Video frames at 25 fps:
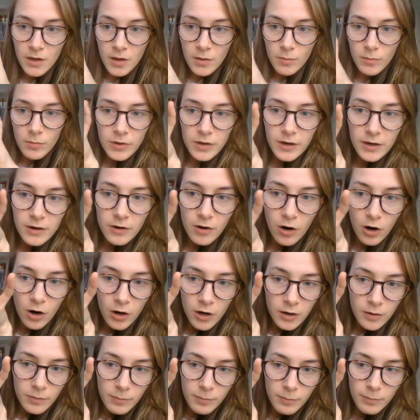but there
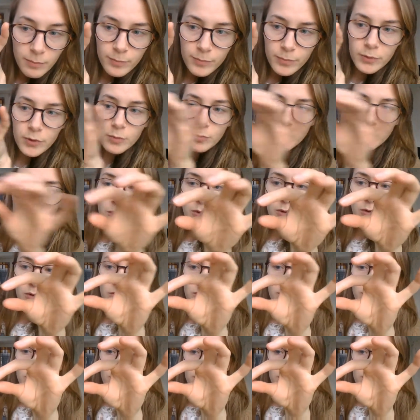are purple